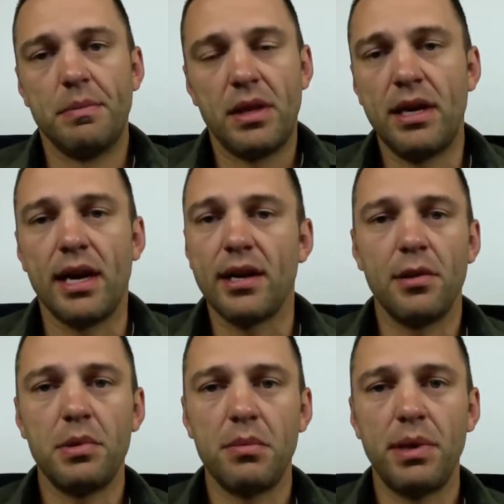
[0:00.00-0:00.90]
they're not going
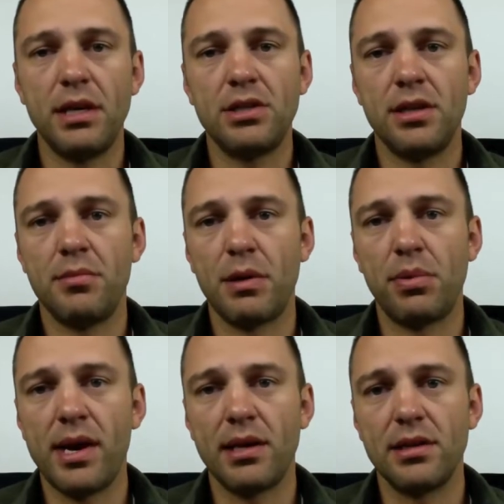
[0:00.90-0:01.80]
to be a patient in my
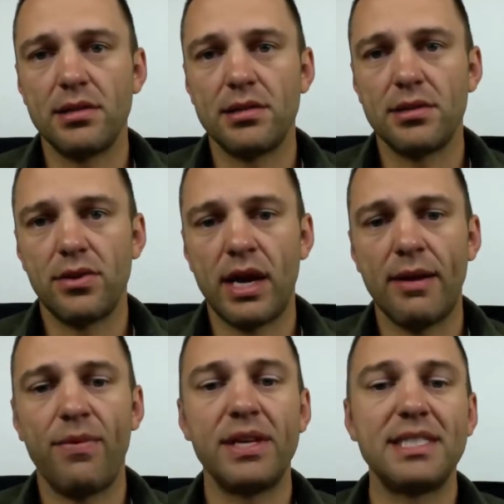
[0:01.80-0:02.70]
practice. Okay,
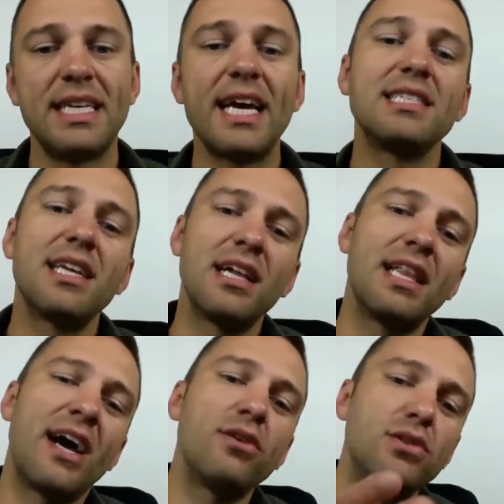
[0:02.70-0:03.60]
this test
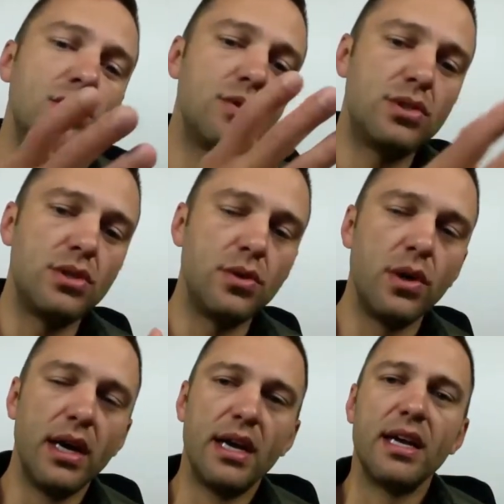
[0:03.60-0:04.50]
allows you to
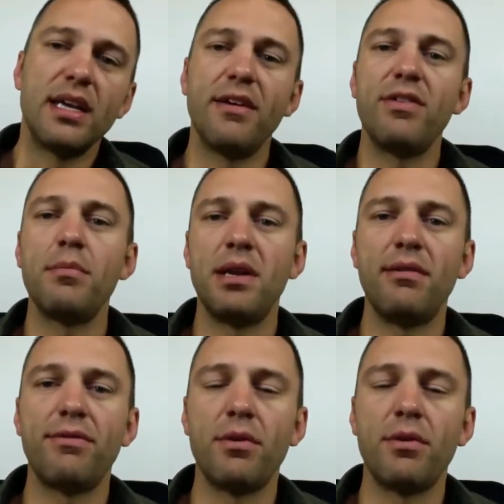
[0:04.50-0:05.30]
give them an